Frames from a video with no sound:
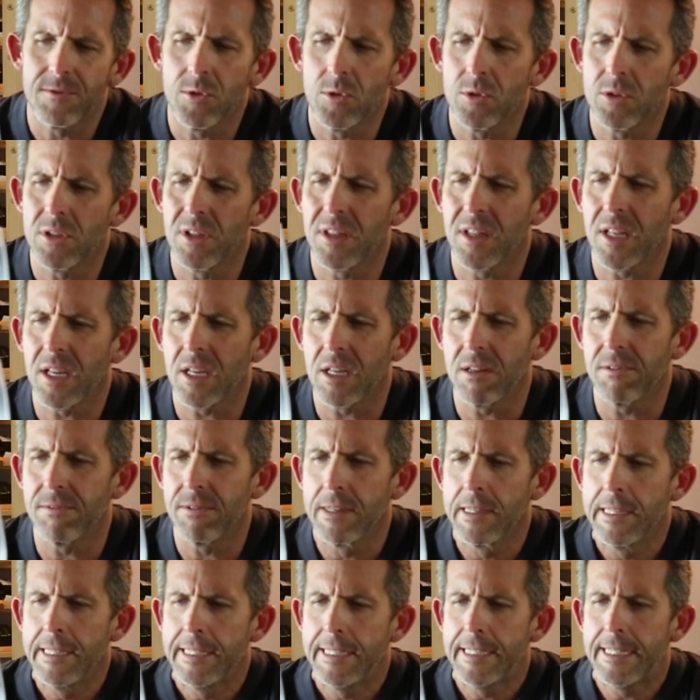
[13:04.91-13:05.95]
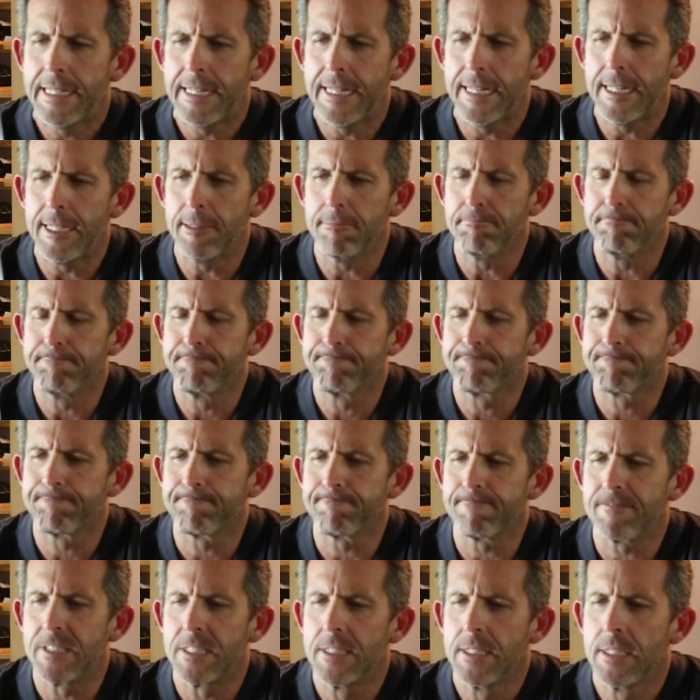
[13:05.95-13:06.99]
foods, you think of a
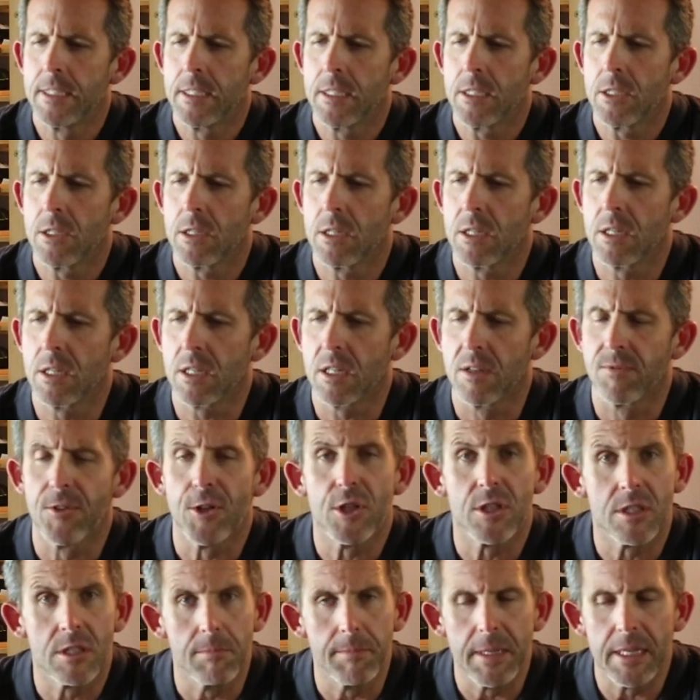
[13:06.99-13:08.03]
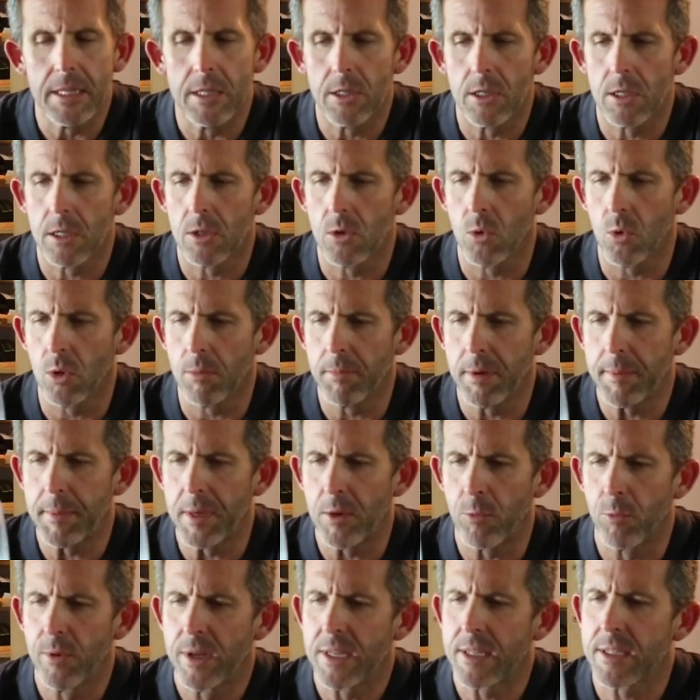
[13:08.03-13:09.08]
Gewürztraminer or maybe
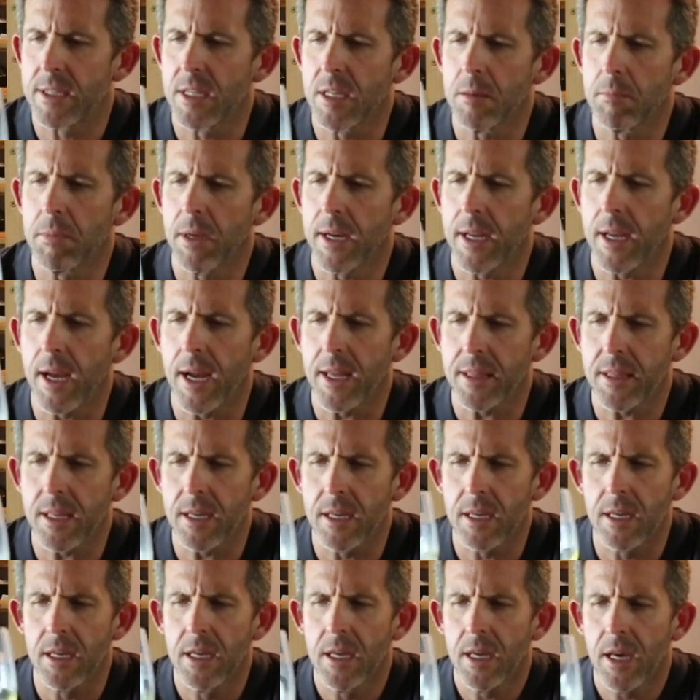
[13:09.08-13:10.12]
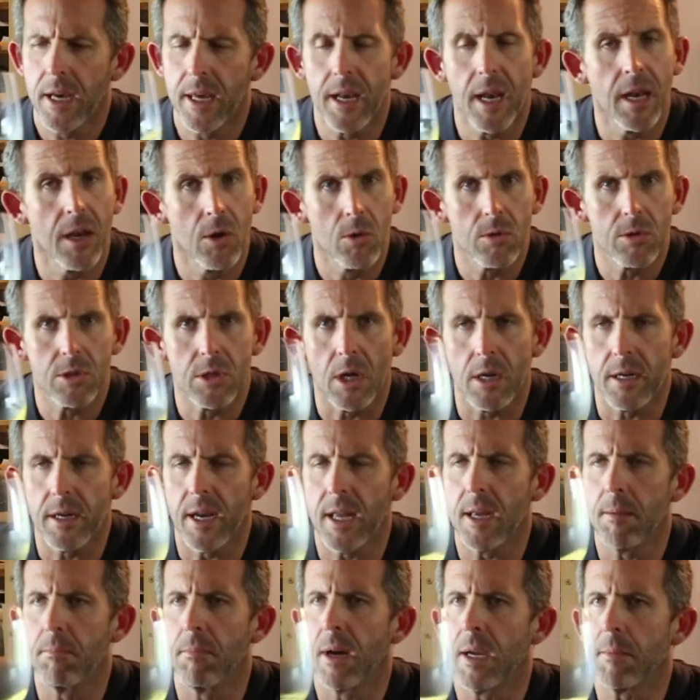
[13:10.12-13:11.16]
a Riesling, but I think an unoaked
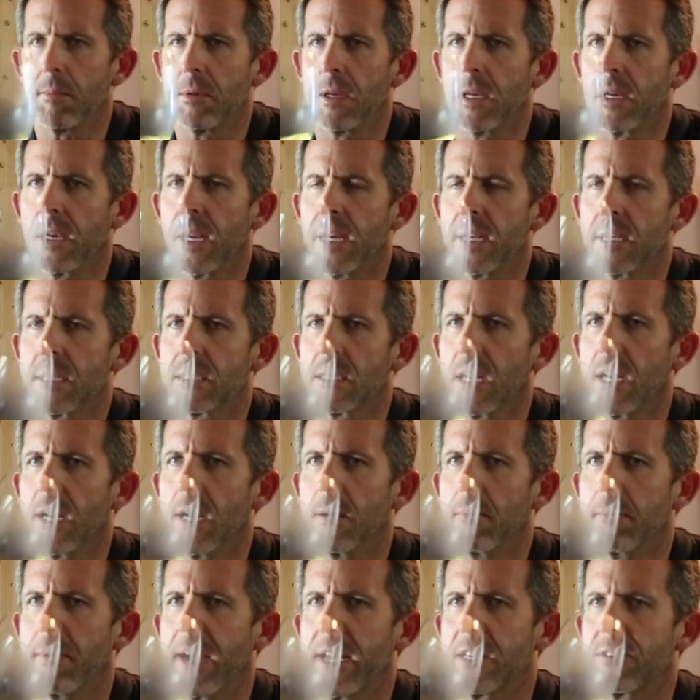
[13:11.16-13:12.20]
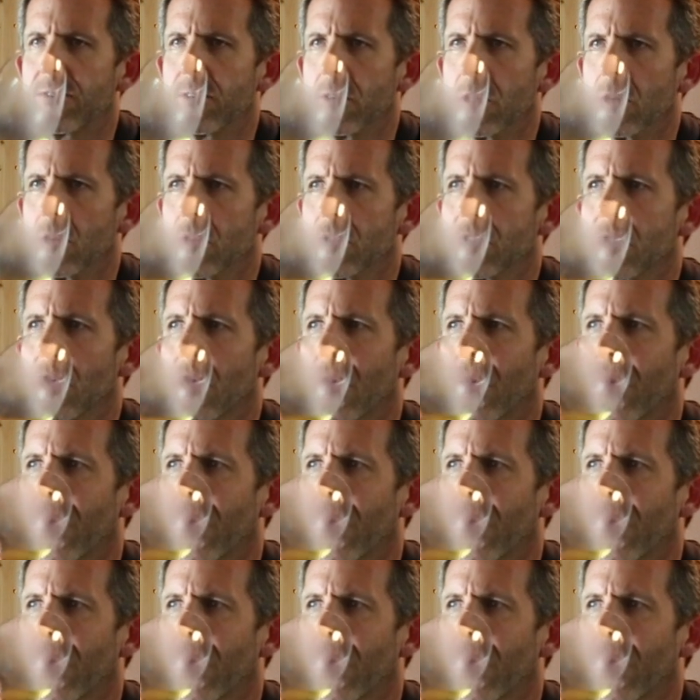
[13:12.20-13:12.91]
Chardonnay might be a nice match for those.